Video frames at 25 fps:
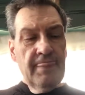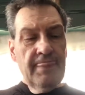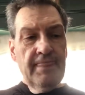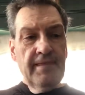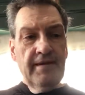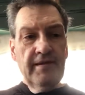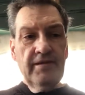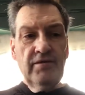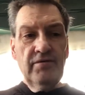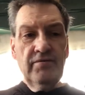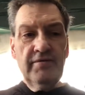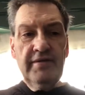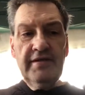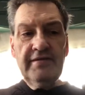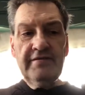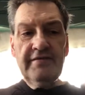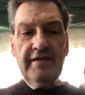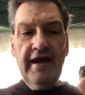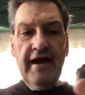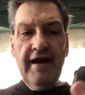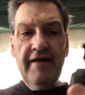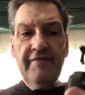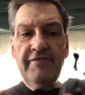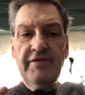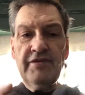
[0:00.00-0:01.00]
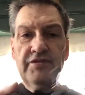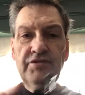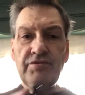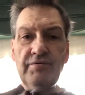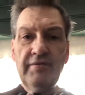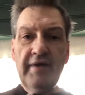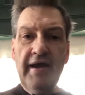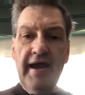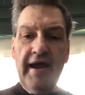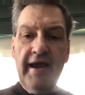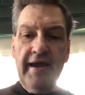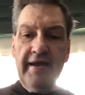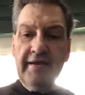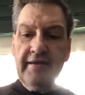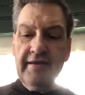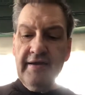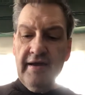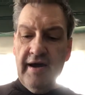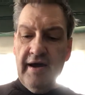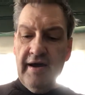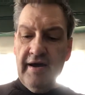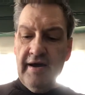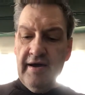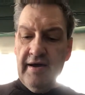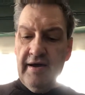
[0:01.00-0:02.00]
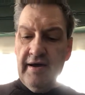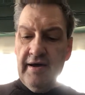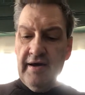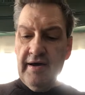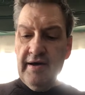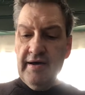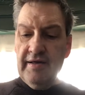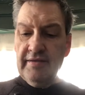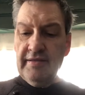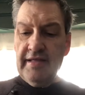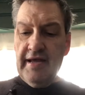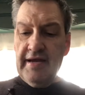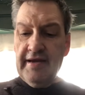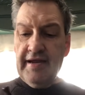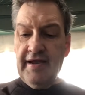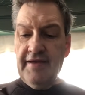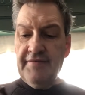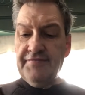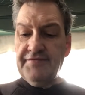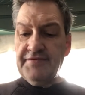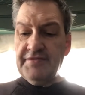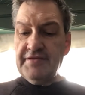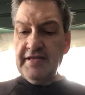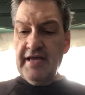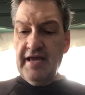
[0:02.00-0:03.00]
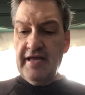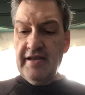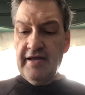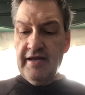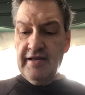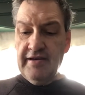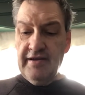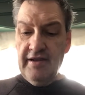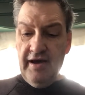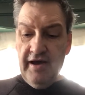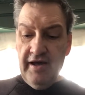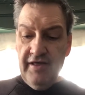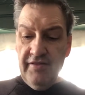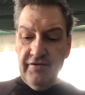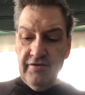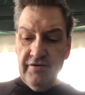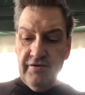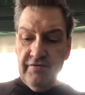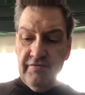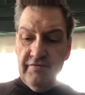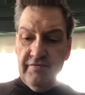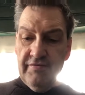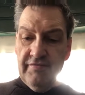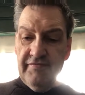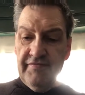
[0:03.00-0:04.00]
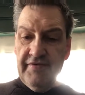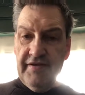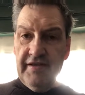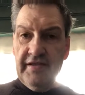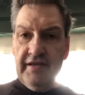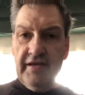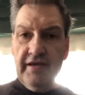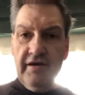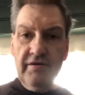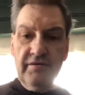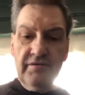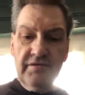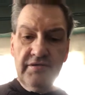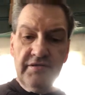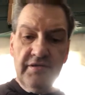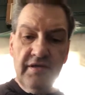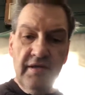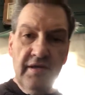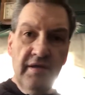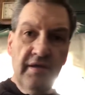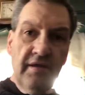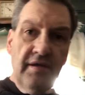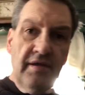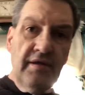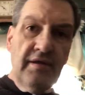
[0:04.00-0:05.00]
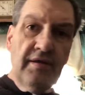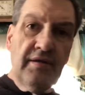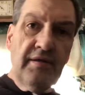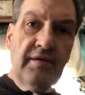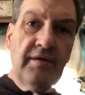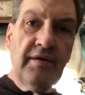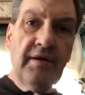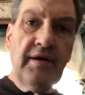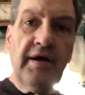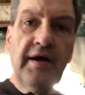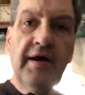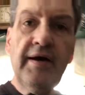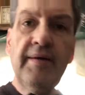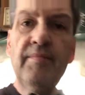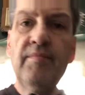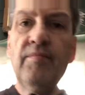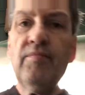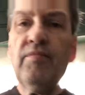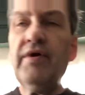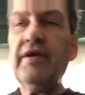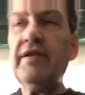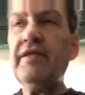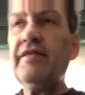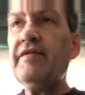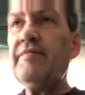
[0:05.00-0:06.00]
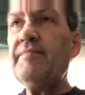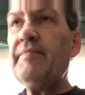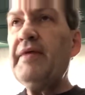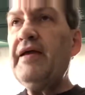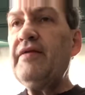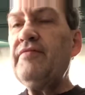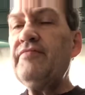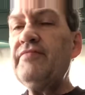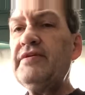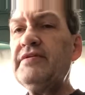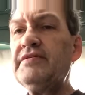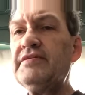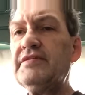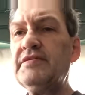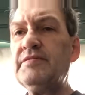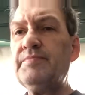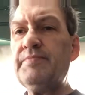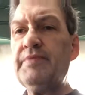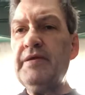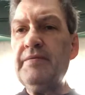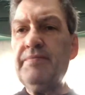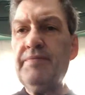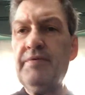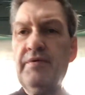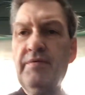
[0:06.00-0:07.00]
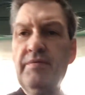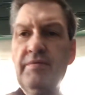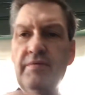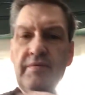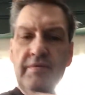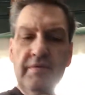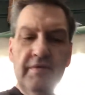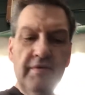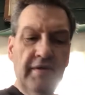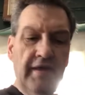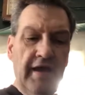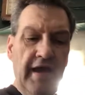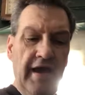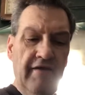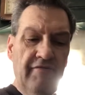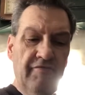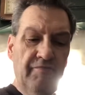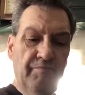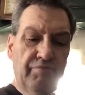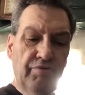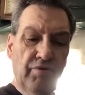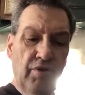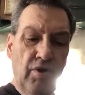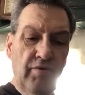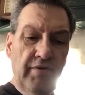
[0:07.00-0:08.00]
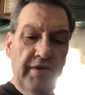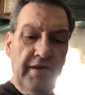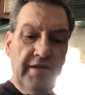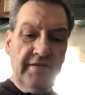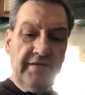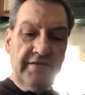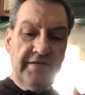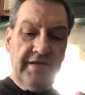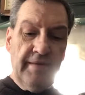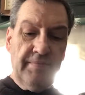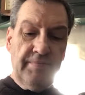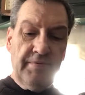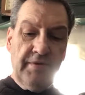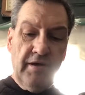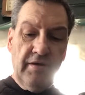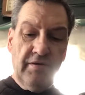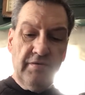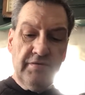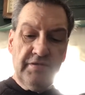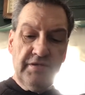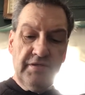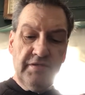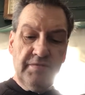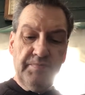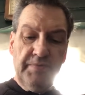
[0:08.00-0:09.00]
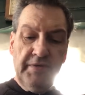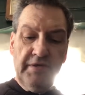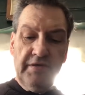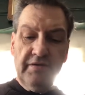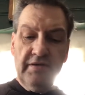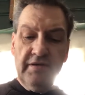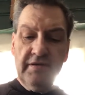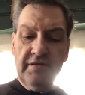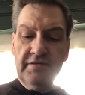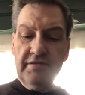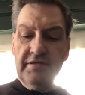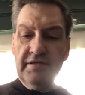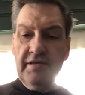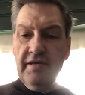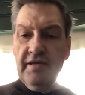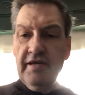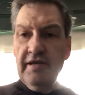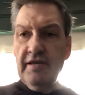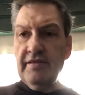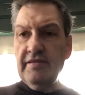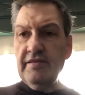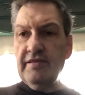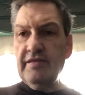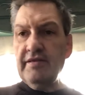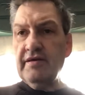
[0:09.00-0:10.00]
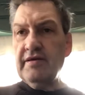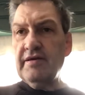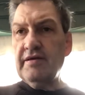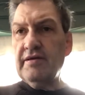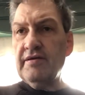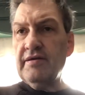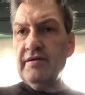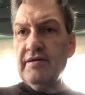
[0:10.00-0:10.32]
you need to have the drag, like I've said on other videos. One of the main reasons people have broken Zebcos is because the